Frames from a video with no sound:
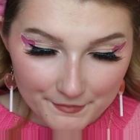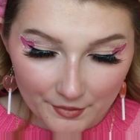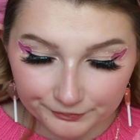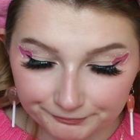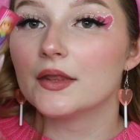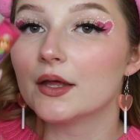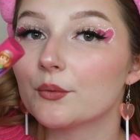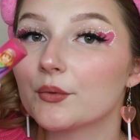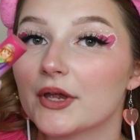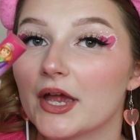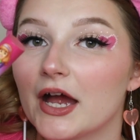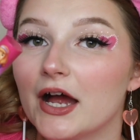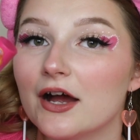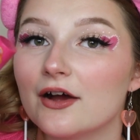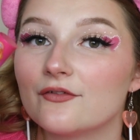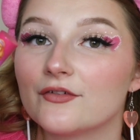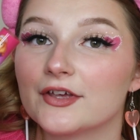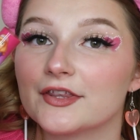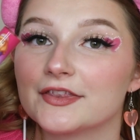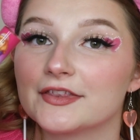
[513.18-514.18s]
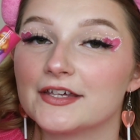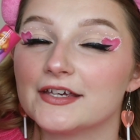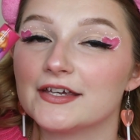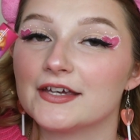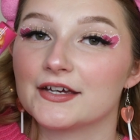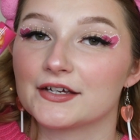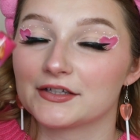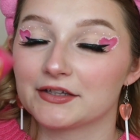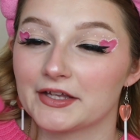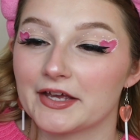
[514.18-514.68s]
And then we have
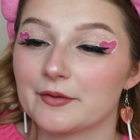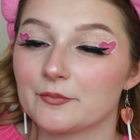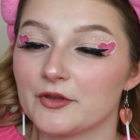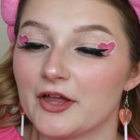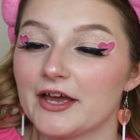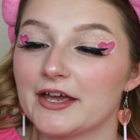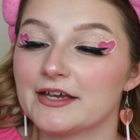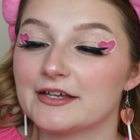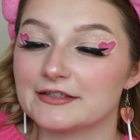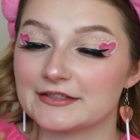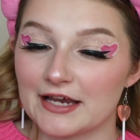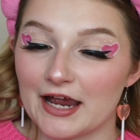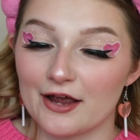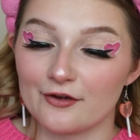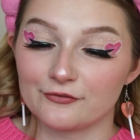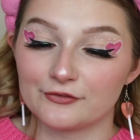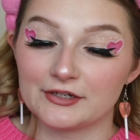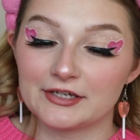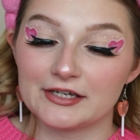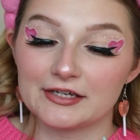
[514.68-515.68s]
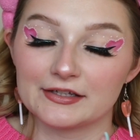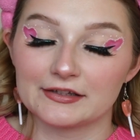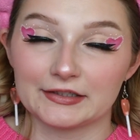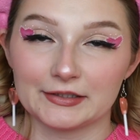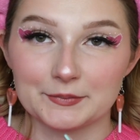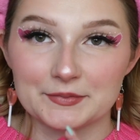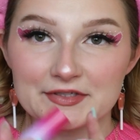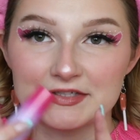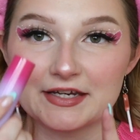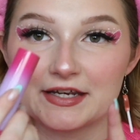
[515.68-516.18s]
the Glamlight Daphne
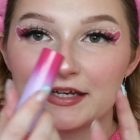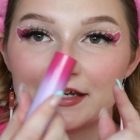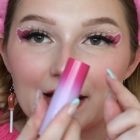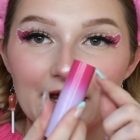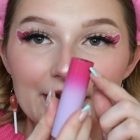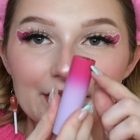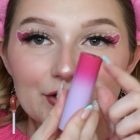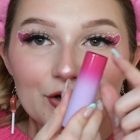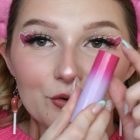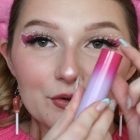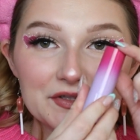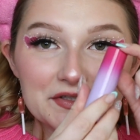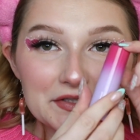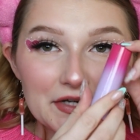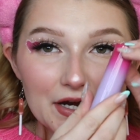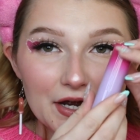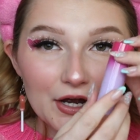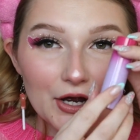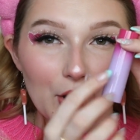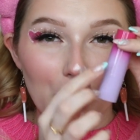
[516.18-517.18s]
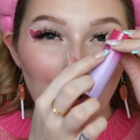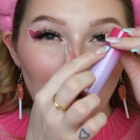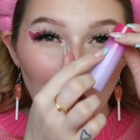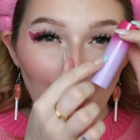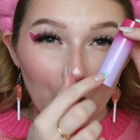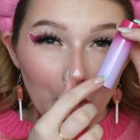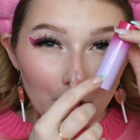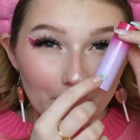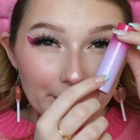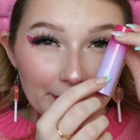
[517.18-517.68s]
lipstick. I know it's not
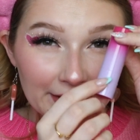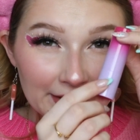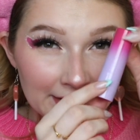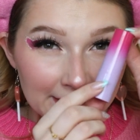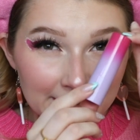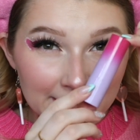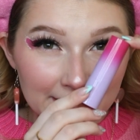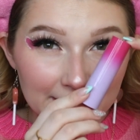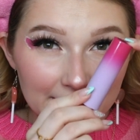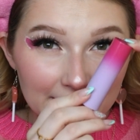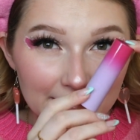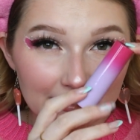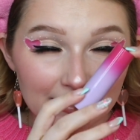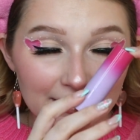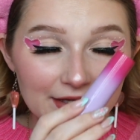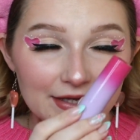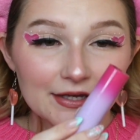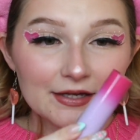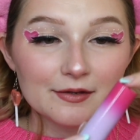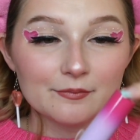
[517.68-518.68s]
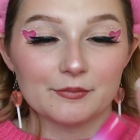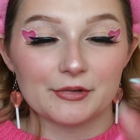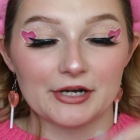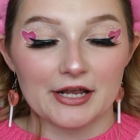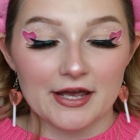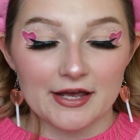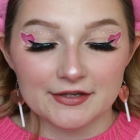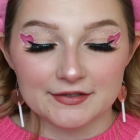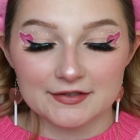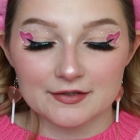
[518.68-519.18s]
all pink, but
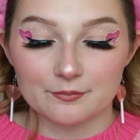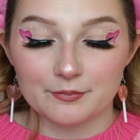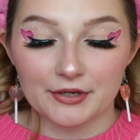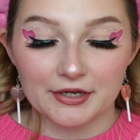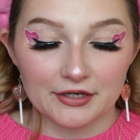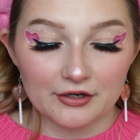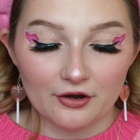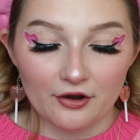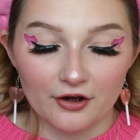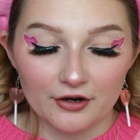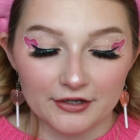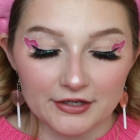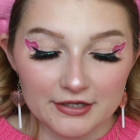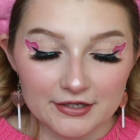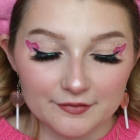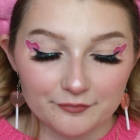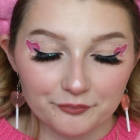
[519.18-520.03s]
it has some pink on it.